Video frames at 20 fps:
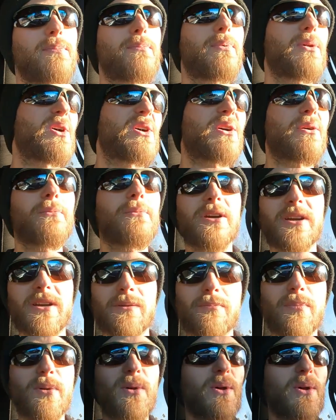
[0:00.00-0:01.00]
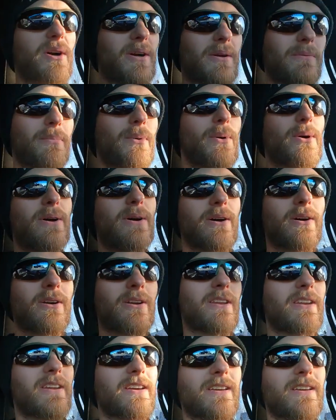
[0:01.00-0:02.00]
plug them in, plug and play on
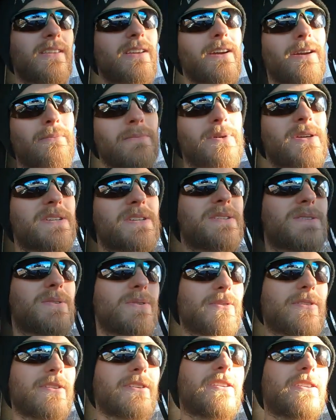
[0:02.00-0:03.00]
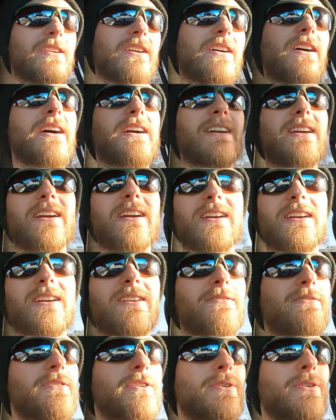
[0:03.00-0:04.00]
a day that I miss or that a day I can't
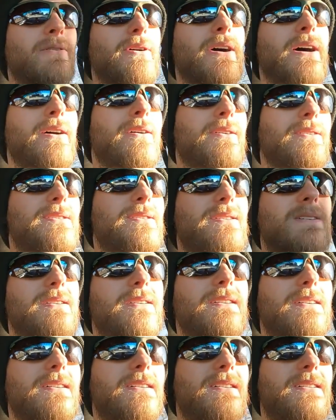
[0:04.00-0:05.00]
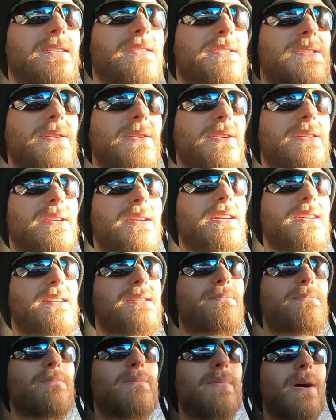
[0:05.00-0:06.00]
get a video out. So
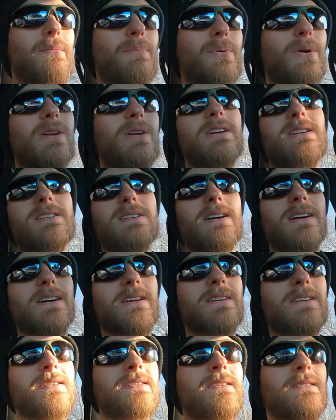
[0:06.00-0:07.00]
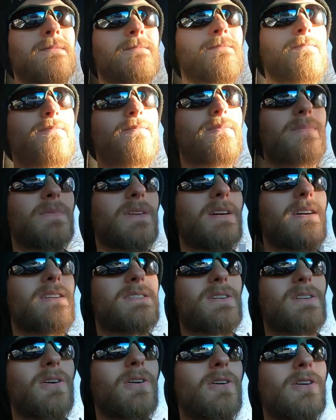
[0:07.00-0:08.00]
I'm pretty excited.
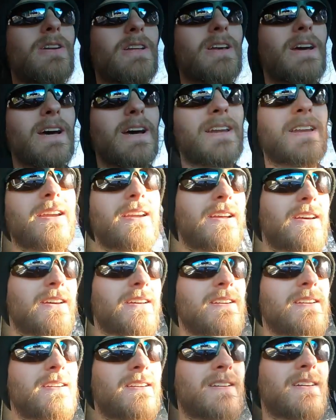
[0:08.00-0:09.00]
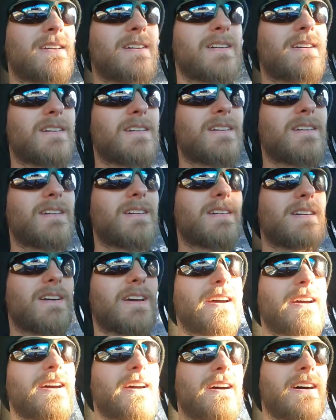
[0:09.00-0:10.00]
It's already edited,
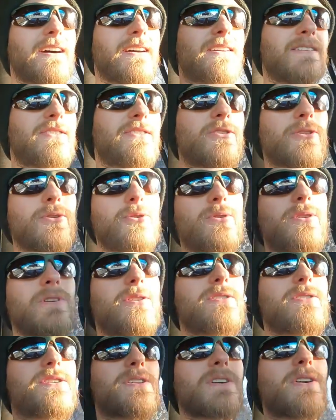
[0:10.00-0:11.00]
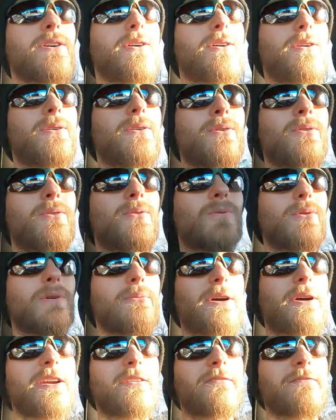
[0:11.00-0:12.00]
and 2 years ago we
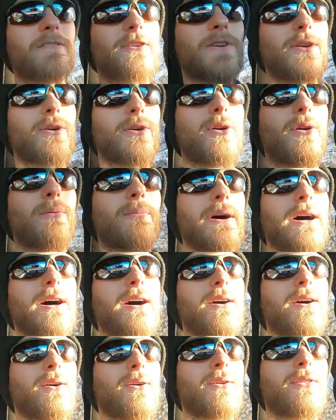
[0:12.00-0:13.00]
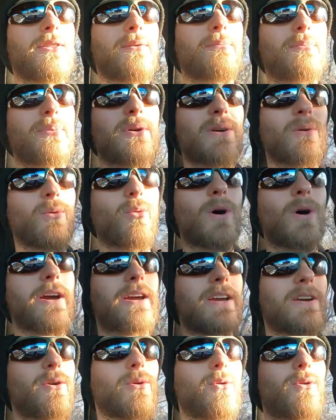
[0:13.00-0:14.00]
made a video about the Big
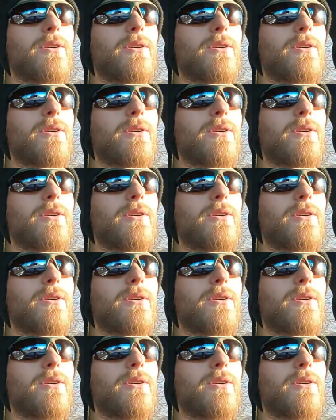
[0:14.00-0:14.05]
Wayne